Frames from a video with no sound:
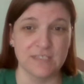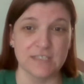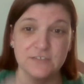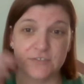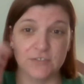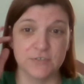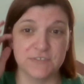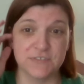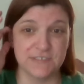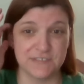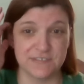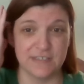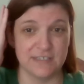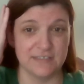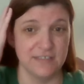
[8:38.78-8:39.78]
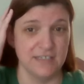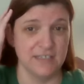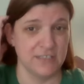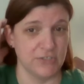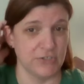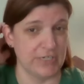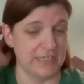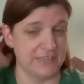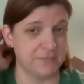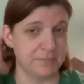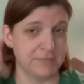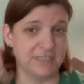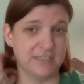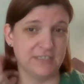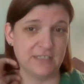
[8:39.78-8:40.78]
So since then, there has
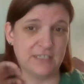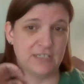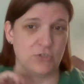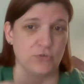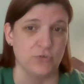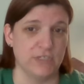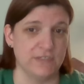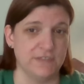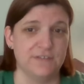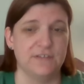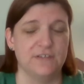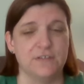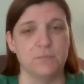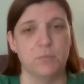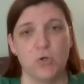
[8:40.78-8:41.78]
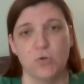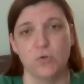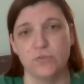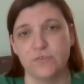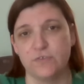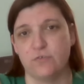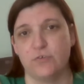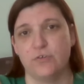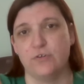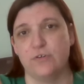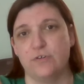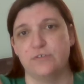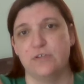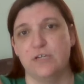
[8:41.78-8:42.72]
been an increase in the polls for